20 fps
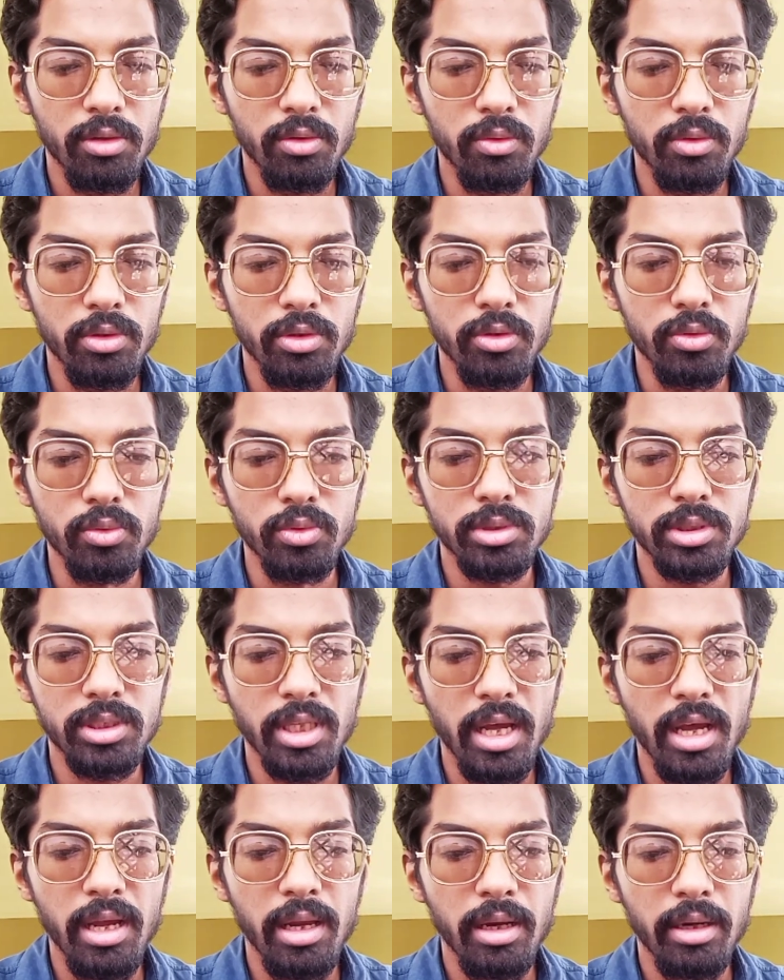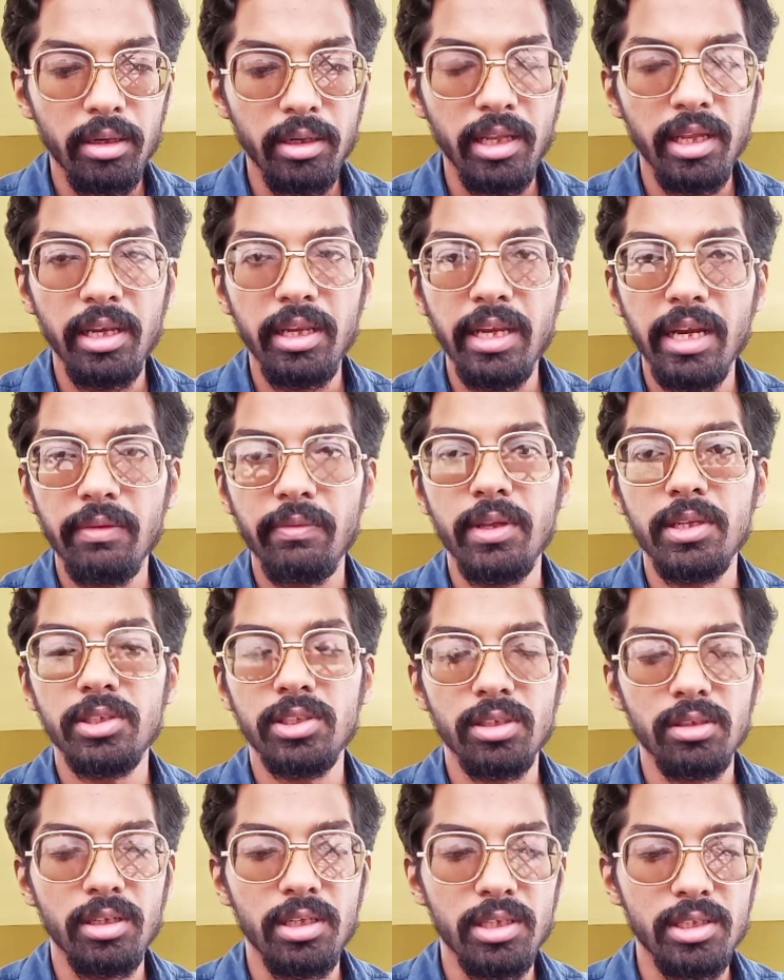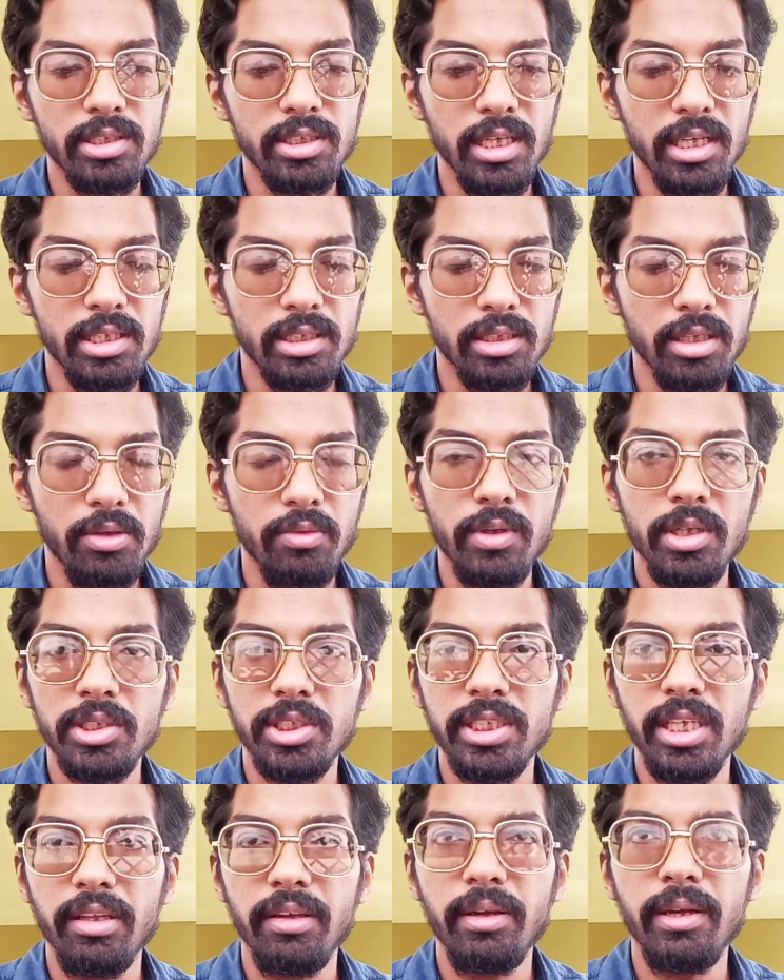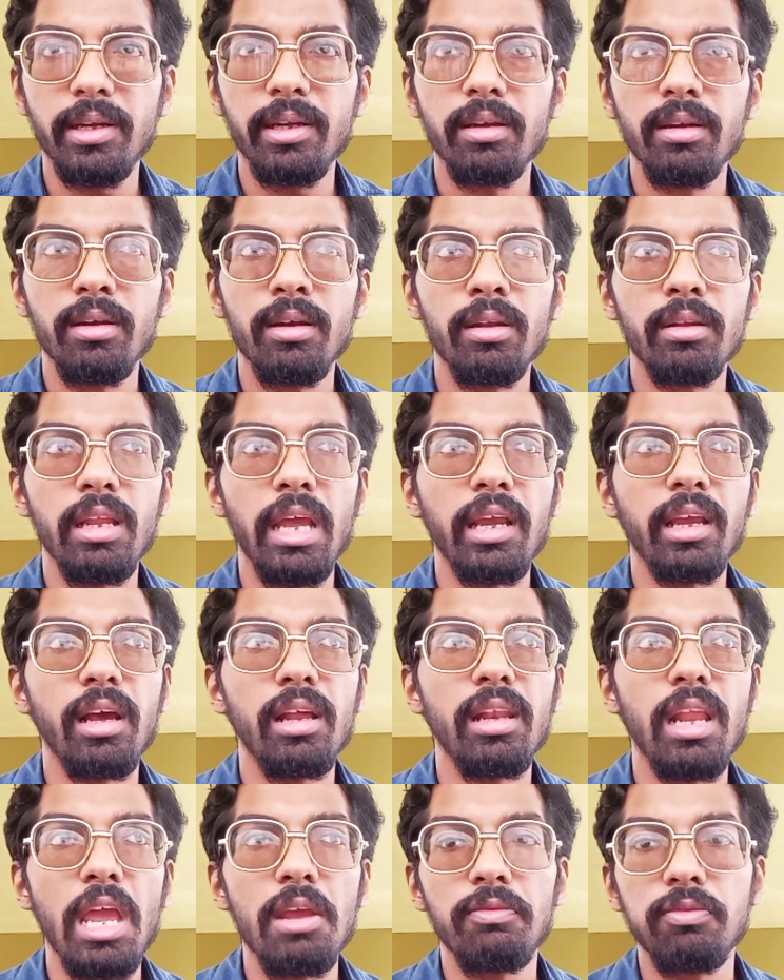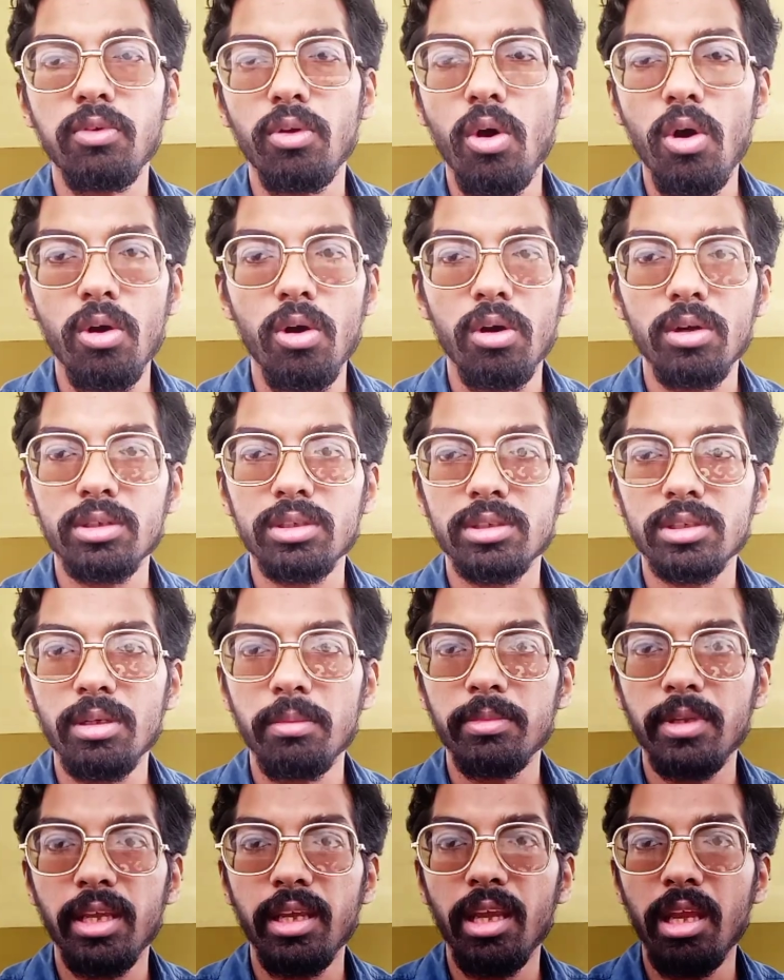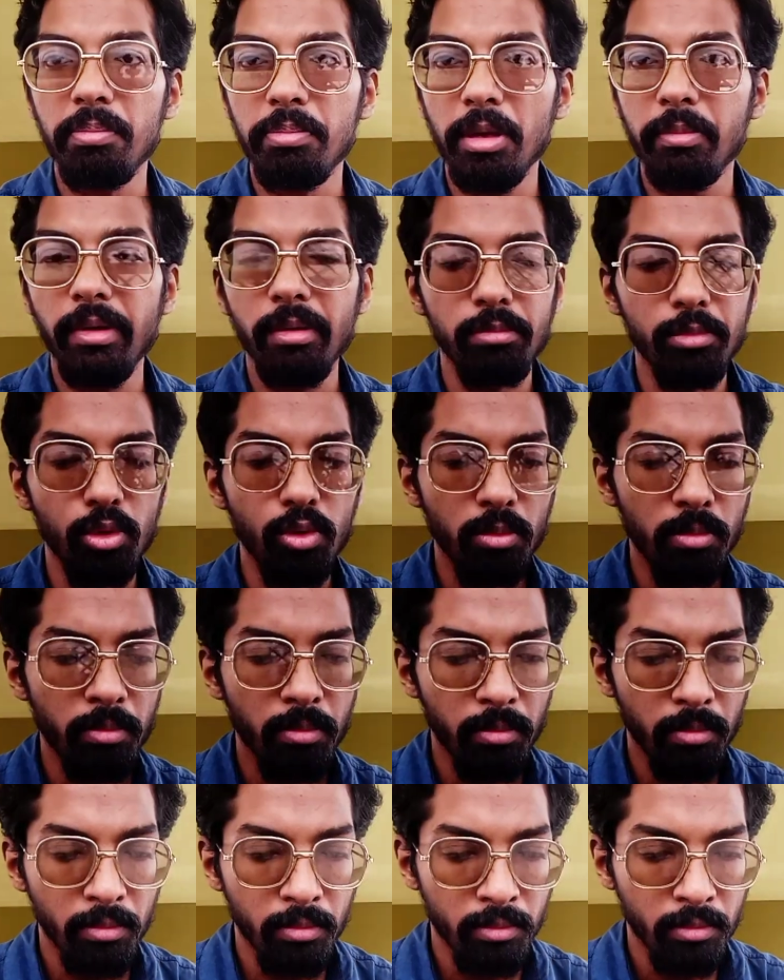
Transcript: you use the Daily Adventure Incense, and you can share it like a life log or something in Pikmin Bloom.